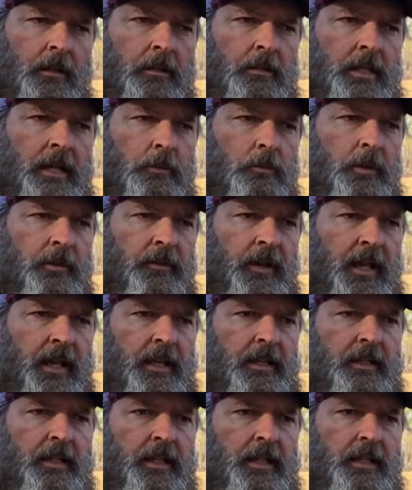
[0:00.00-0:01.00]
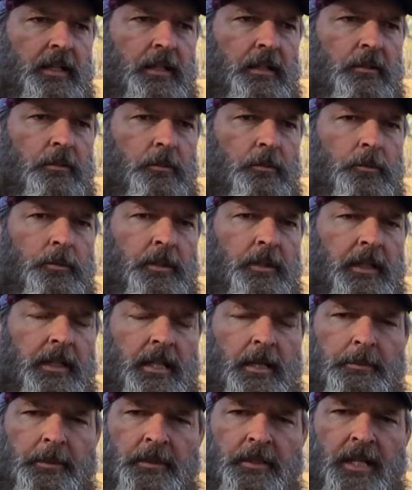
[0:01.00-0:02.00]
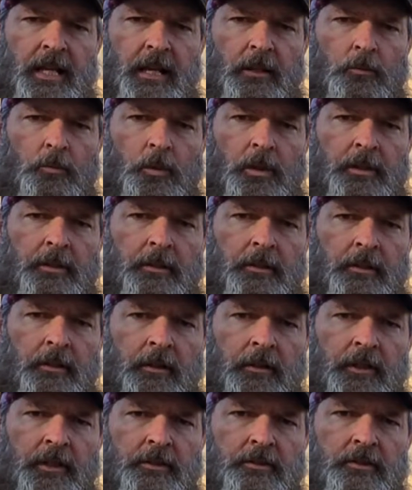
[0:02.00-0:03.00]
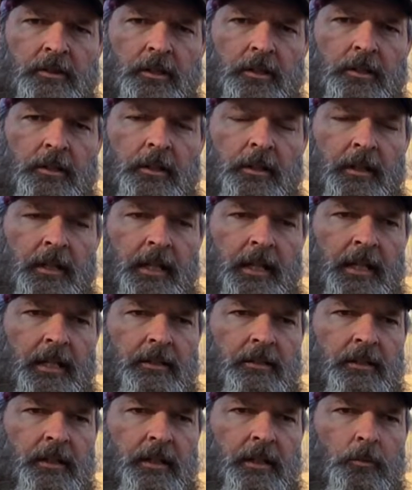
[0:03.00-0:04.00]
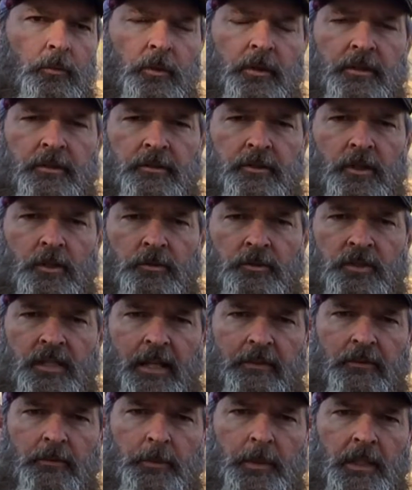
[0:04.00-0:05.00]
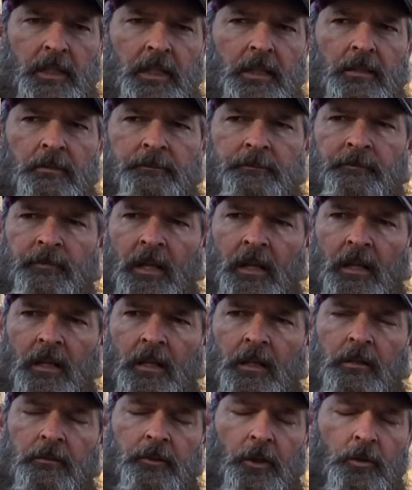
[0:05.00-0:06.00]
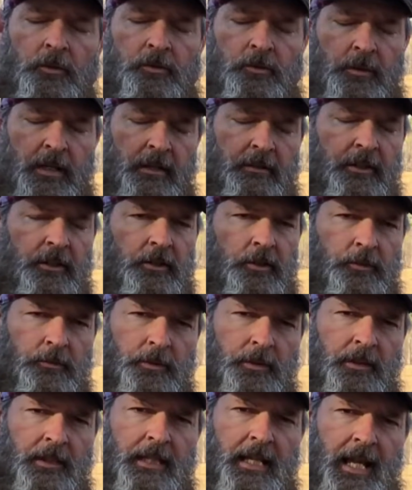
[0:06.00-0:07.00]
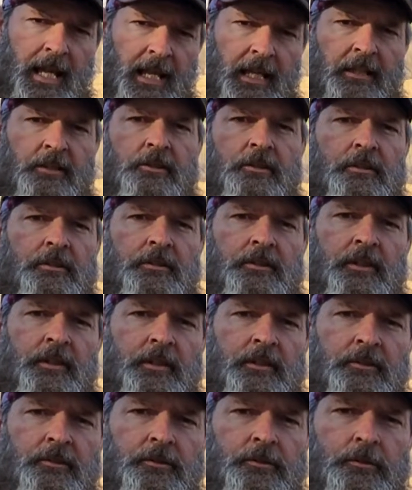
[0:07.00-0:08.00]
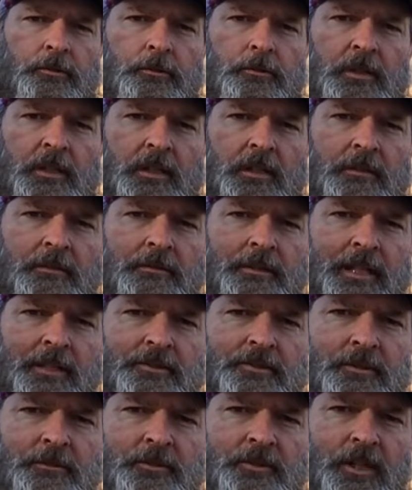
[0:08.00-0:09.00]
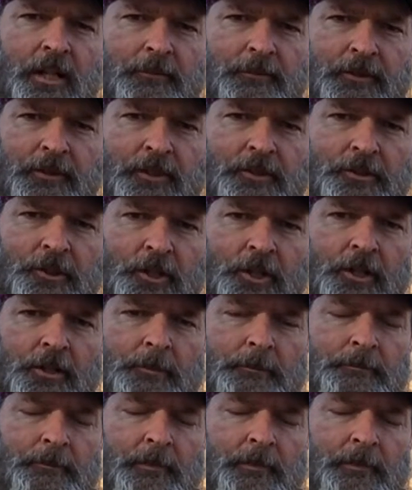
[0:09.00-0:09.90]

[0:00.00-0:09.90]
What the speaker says: Now, we've had a really up and down winter this year, and we're in Zone 7B. Folks around here are really anxious to get some stuff in the dirt,